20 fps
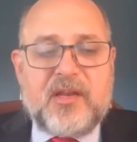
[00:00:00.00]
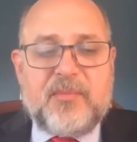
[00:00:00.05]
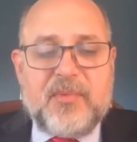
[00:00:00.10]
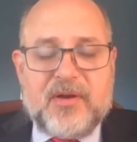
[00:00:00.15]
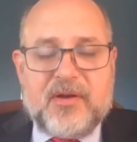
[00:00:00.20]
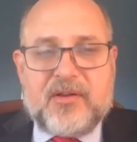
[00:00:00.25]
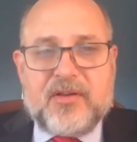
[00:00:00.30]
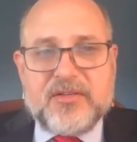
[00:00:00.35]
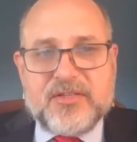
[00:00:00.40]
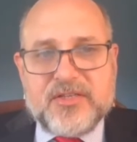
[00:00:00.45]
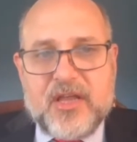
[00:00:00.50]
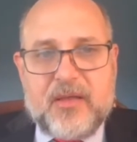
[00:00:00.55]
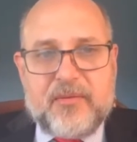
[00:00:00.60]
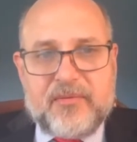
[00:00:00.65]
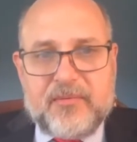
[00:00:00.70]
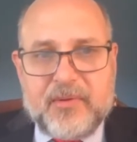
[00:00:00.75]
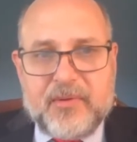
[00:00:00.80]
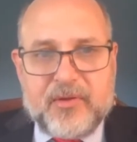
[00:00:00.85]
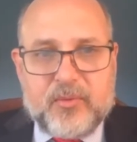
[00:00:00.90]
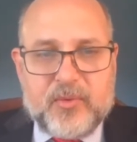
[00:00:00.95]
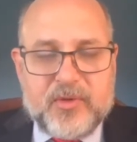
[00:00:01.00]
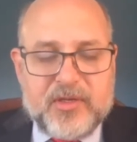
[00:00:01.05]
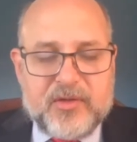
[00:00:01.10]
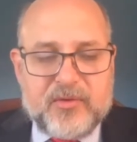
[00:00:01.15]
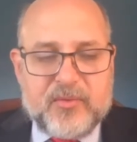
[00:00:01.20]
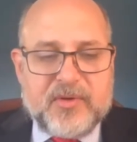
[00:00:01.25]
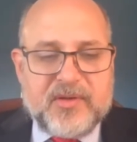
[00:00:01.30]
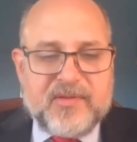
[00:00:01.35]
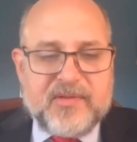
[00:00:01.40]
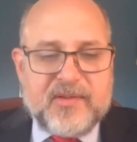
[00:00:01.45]
and American jobs by
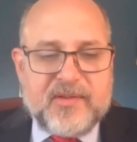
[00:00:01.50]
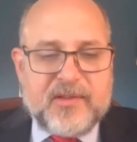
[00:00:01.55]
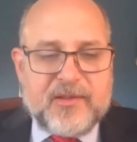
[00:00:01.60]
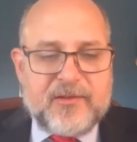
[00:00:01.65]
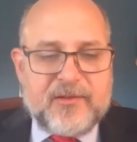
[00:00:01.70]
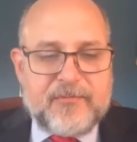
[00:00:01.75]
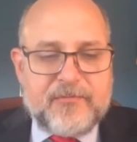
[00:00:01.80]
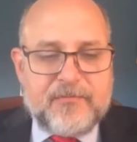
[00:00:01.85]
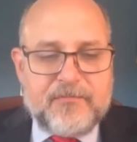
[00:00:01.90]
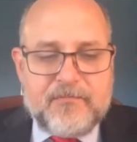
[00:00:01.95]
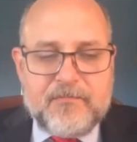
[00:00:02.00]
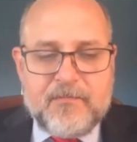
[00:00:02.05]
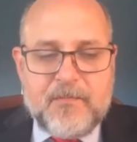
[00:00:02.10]
2026.